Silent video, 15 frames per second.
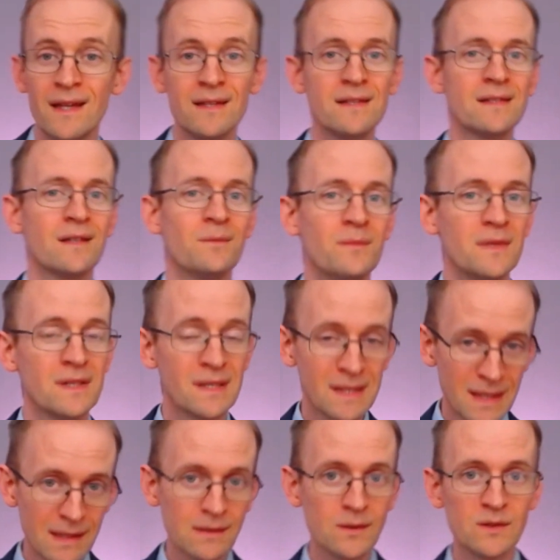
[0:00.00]
is some
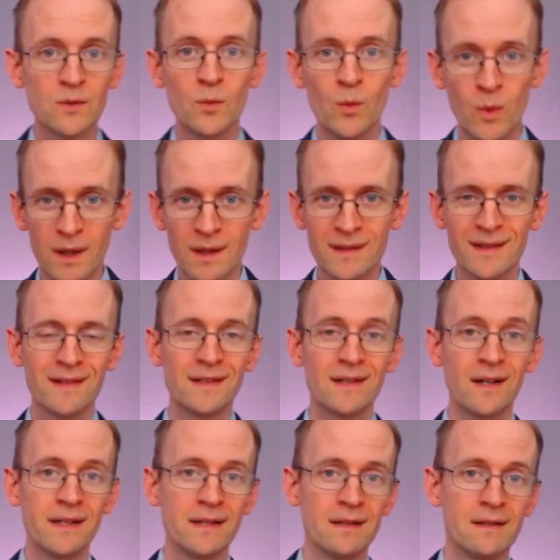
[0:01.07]
skilled worker
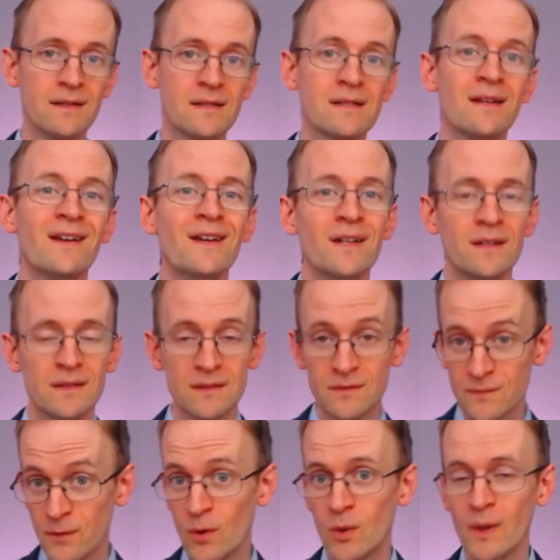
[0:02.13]
guidance
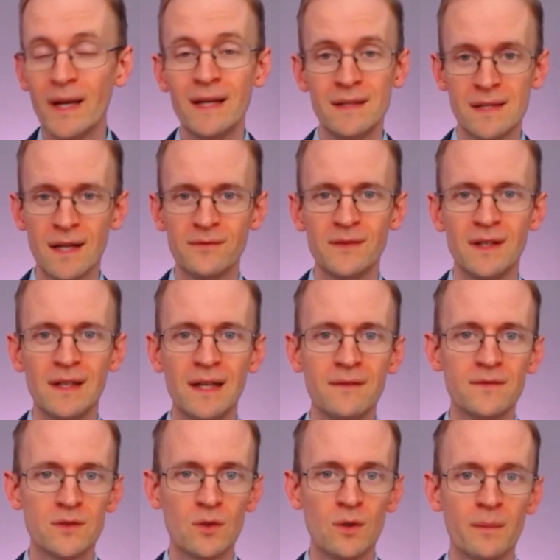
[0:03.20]
for indefinite
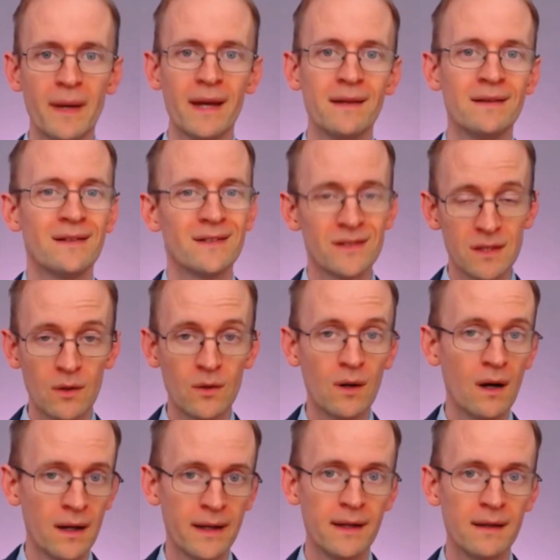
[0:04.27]
leave to remain, so
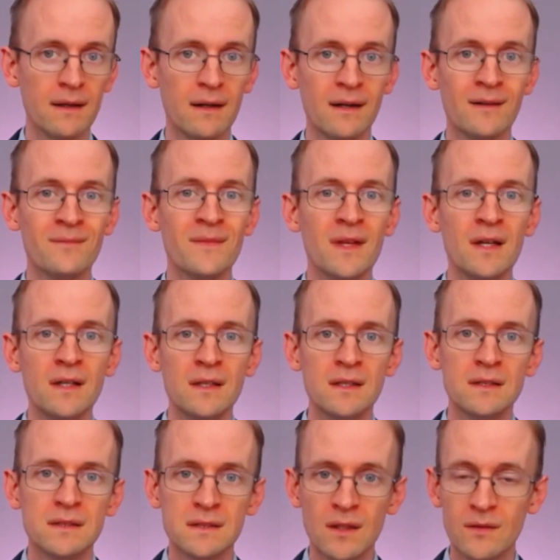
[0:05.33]
ILR.
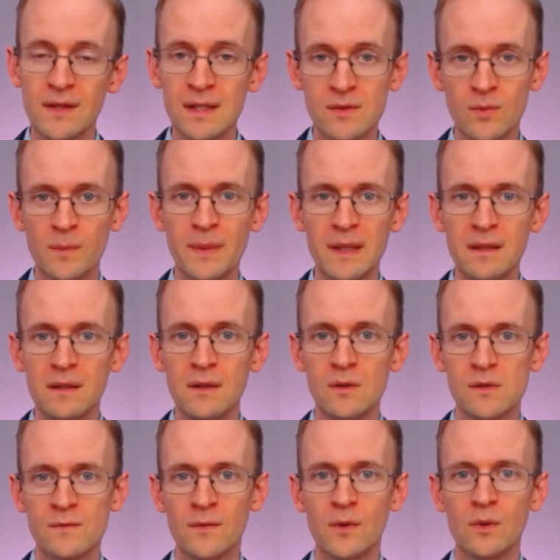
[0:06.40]
So this will be
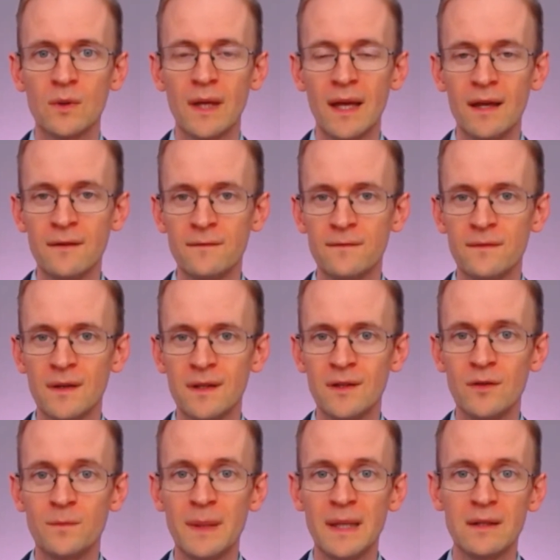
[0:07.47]
useful if
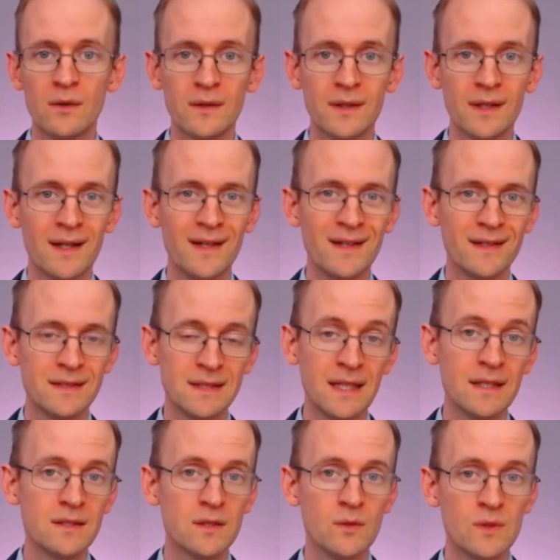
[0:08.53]
you've been on a
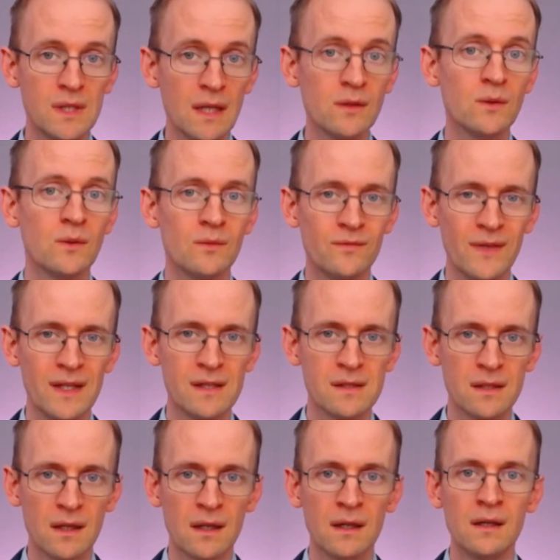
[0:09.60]
Tier 2 general
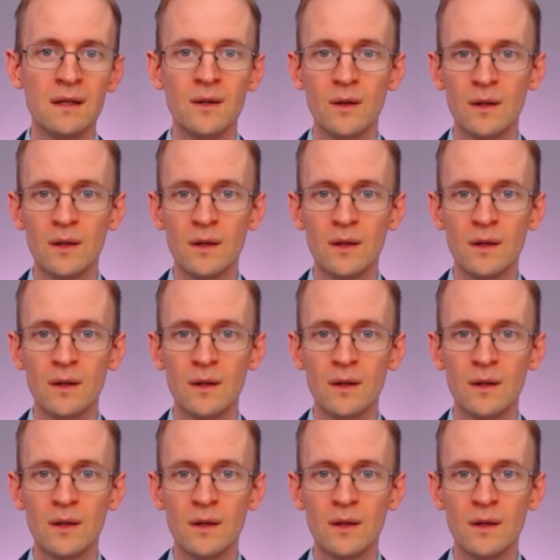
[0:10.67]
visa